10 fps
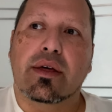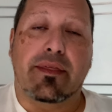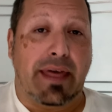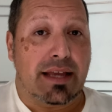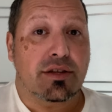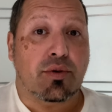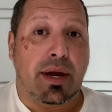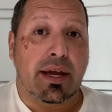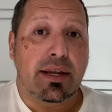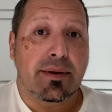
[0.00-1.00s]
that's
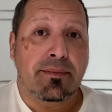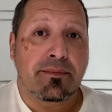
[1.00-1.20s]
great.